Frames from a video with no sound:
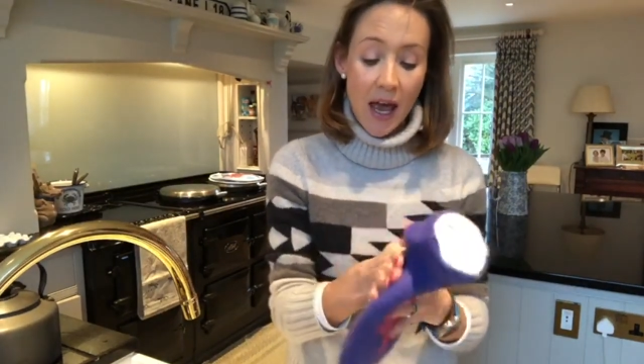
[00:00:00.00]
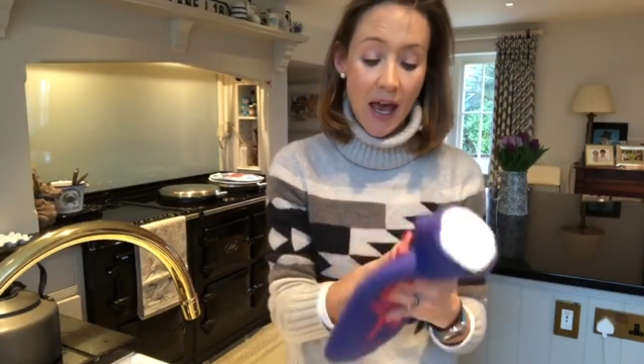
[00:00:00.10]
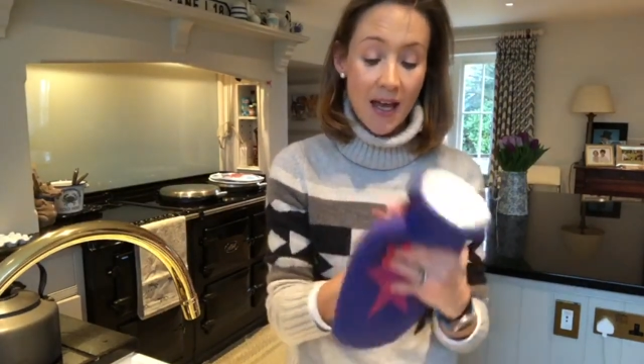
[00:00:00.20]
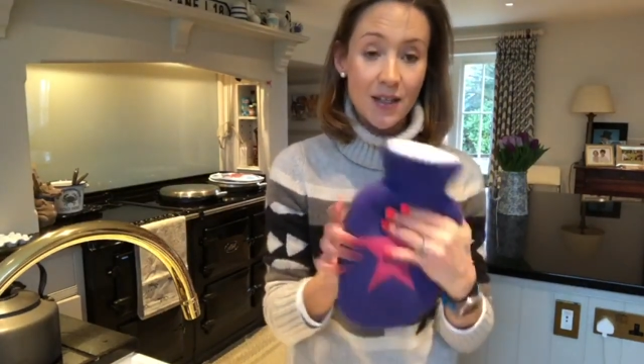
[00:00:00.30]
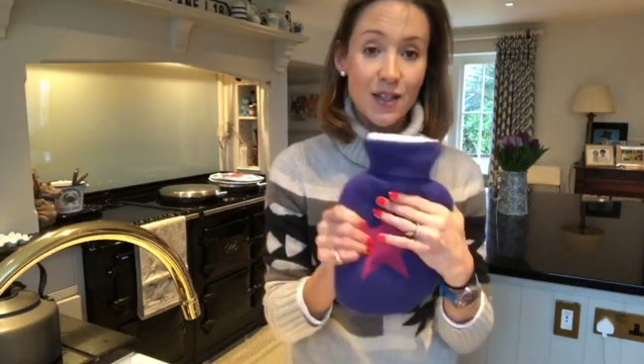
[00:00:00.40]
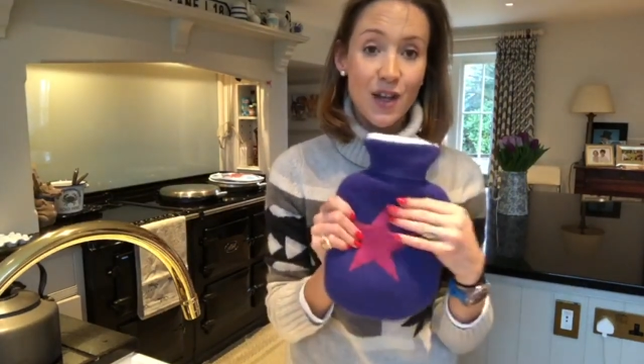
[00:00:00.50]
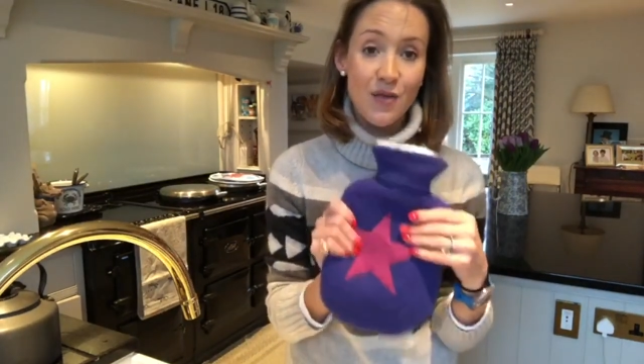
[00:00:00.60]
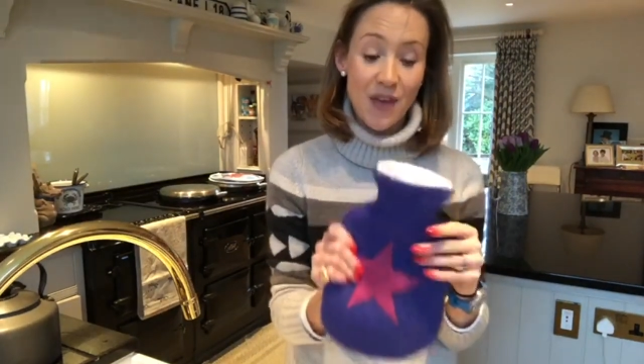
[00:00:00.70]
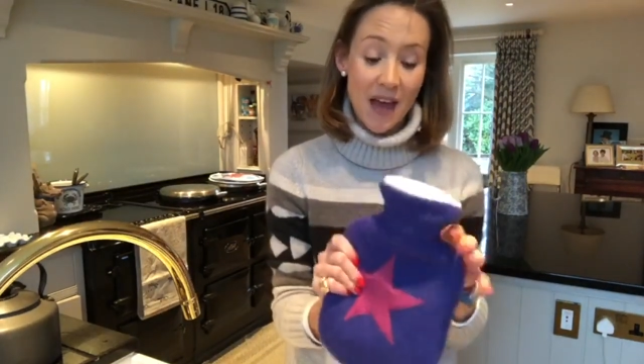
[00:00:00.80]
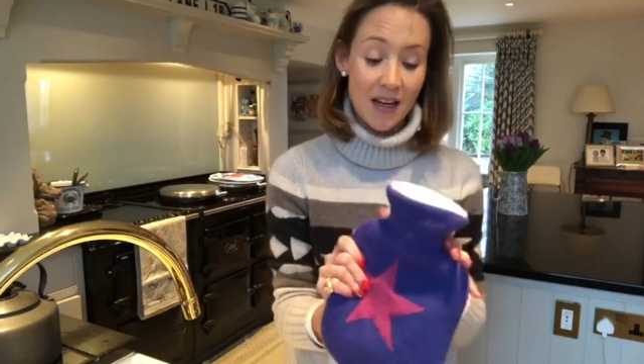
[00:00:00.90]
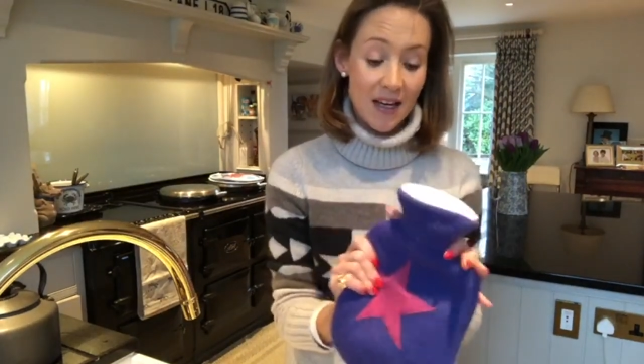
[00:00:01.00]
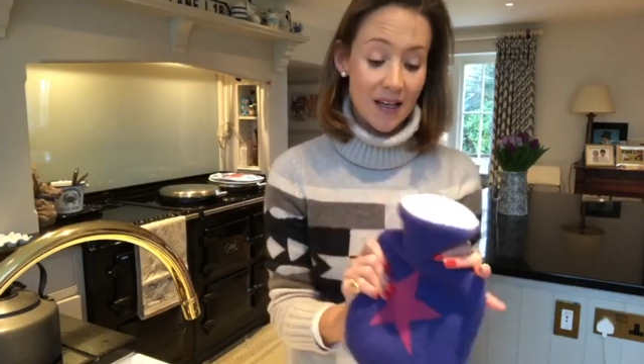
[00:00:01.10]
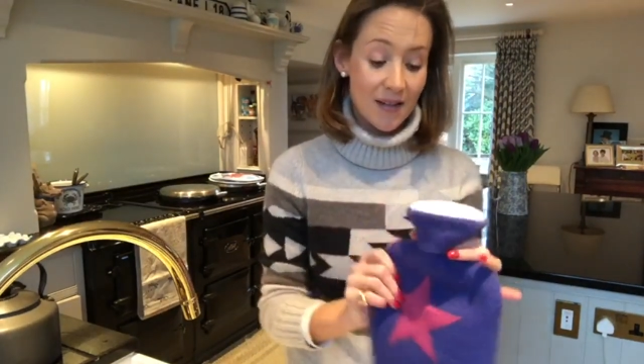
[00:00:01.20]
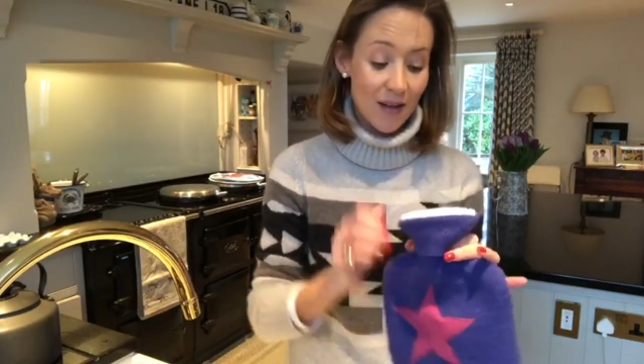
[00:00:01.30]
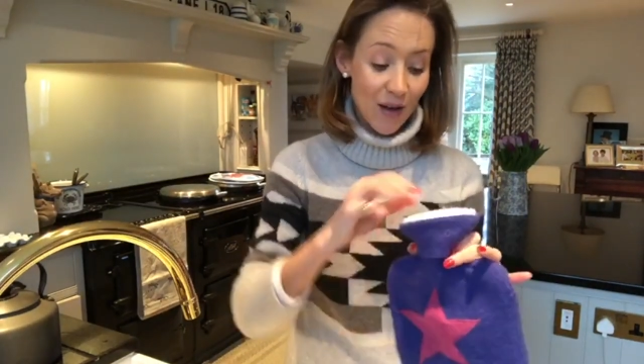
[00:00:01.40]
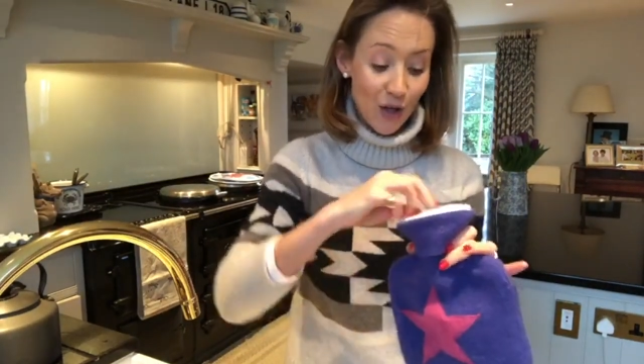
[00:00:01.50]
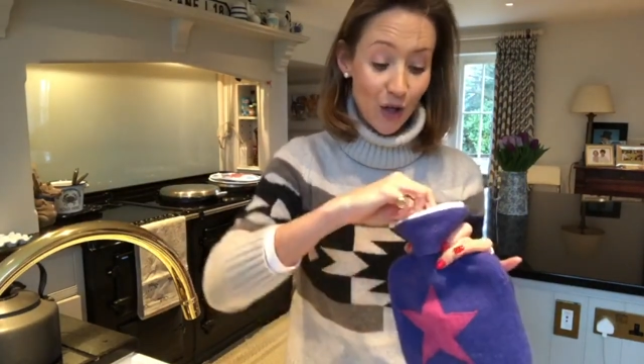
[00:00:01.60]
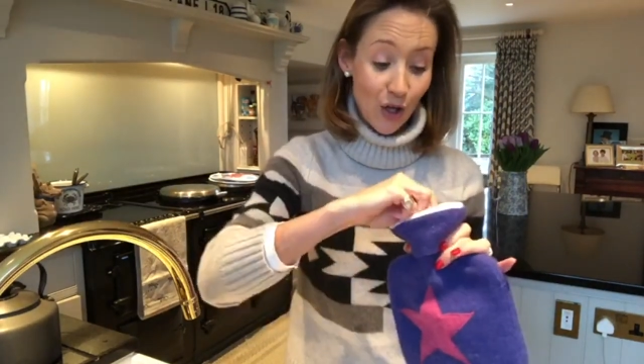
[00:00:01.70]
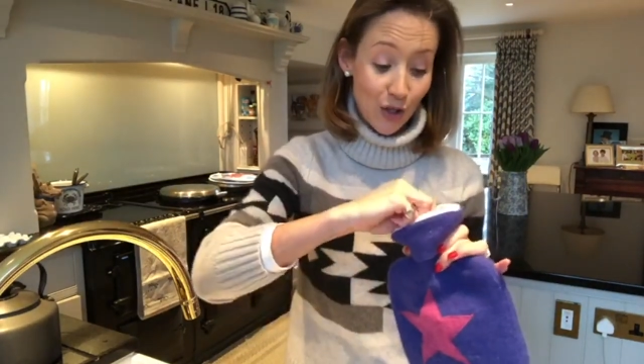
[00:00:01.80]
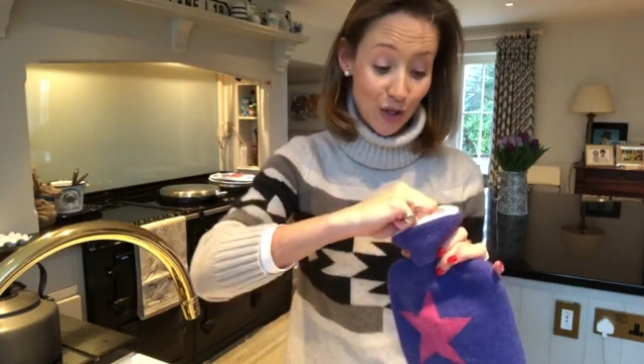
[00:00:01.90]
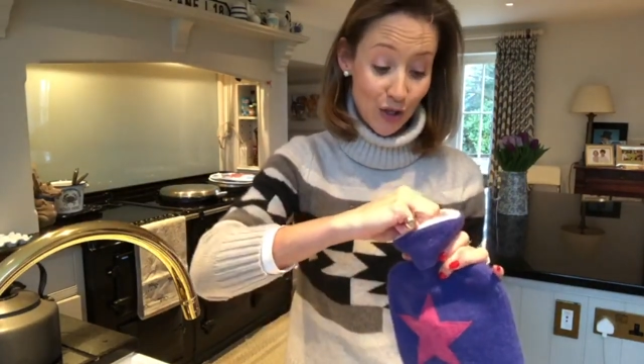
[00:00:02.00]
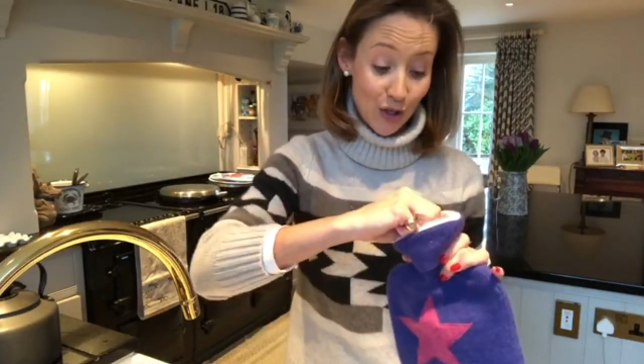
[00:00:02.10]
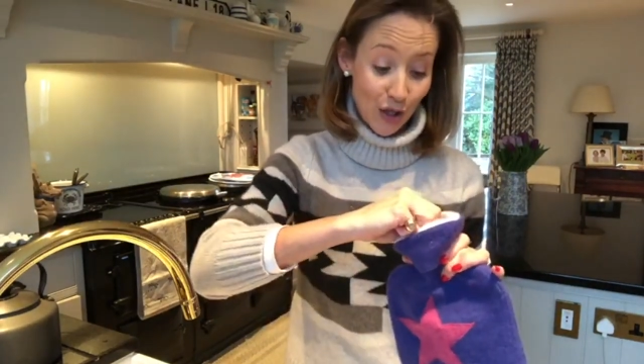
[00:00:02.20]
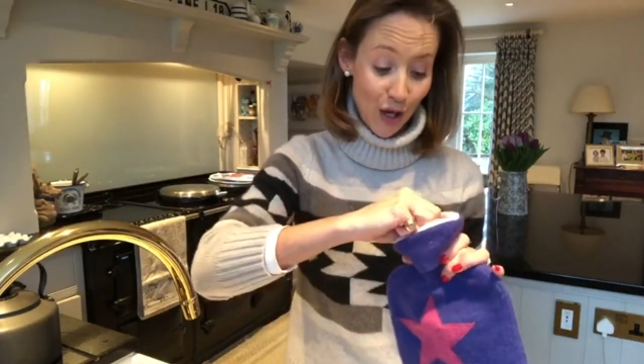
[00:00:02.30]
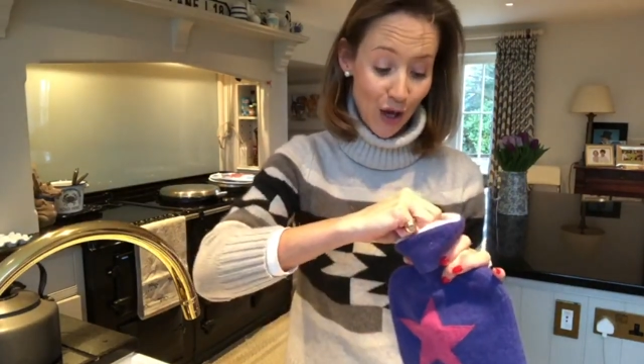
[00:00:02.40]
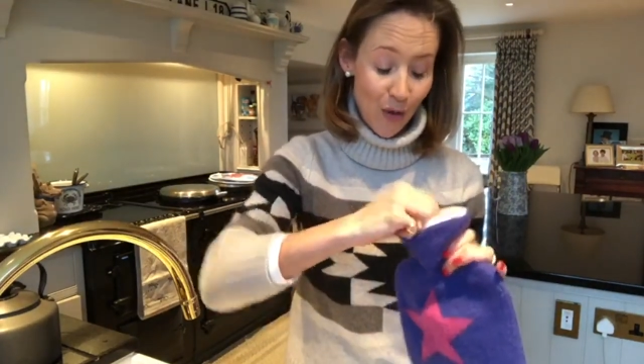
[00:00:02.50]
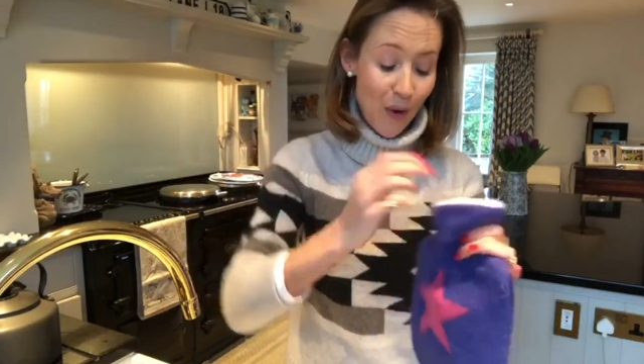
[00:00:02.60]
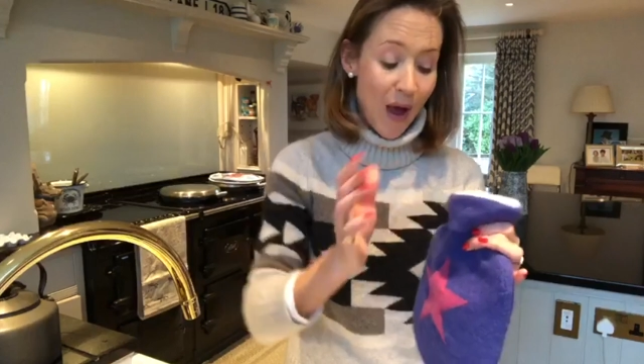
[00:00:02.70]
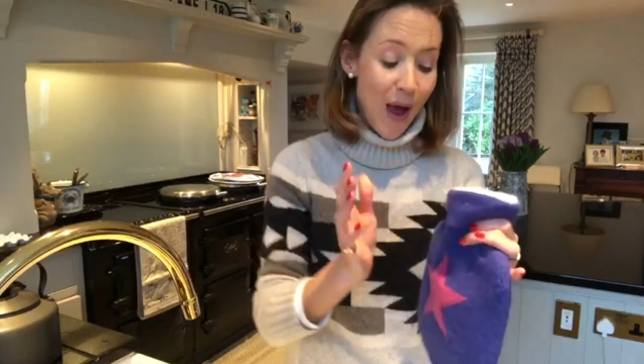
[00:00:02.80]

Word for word: and so that is good to go.